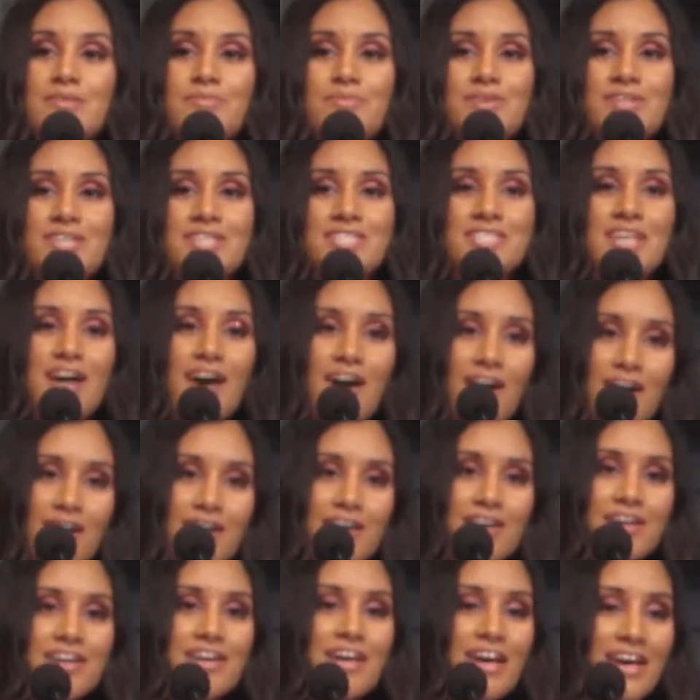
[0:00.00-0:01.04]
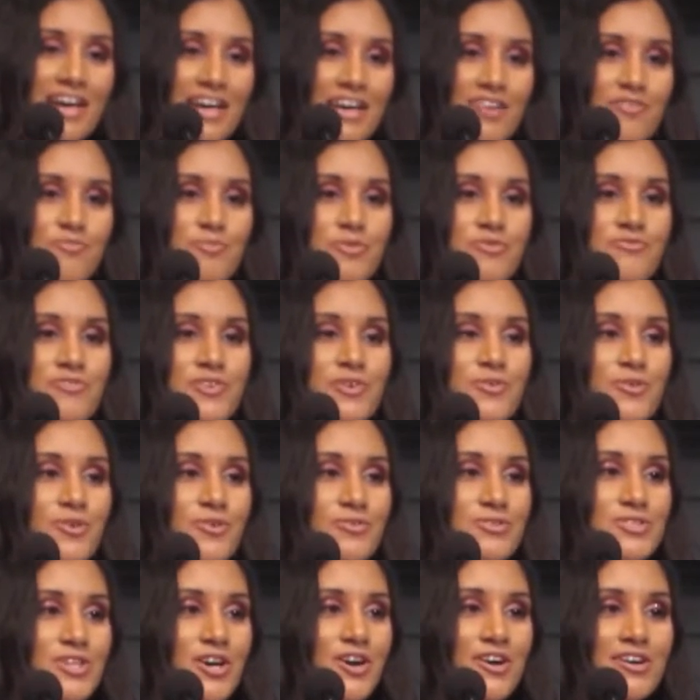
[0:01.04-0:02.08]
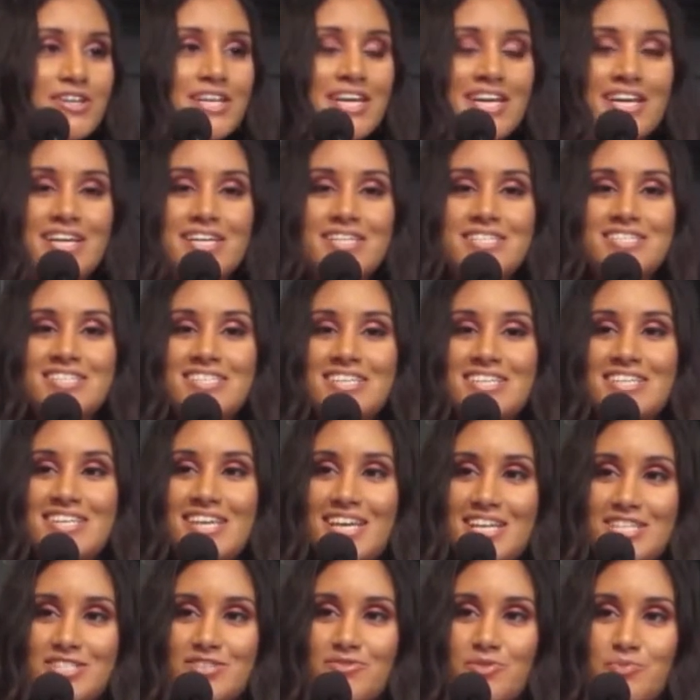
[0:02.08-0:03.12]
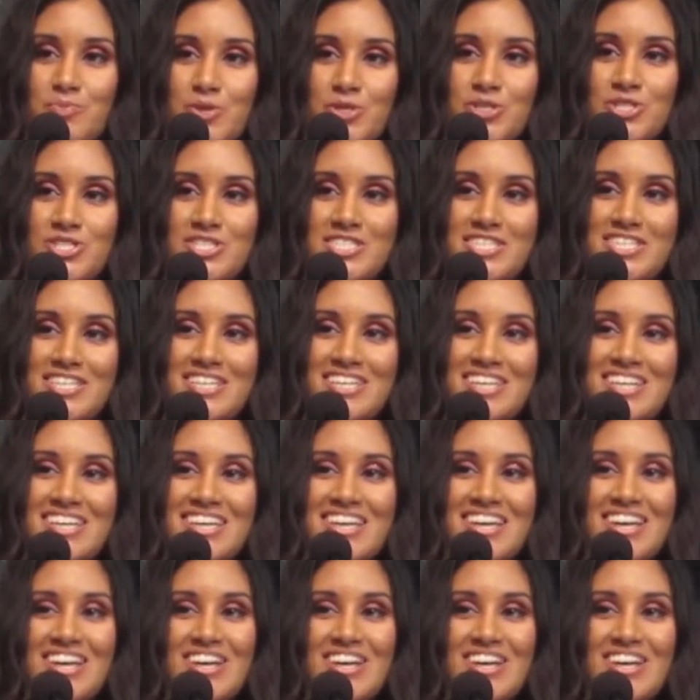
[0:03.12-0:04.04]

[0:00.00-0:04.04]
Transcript: because I have profiteroles on hand in case of emergency,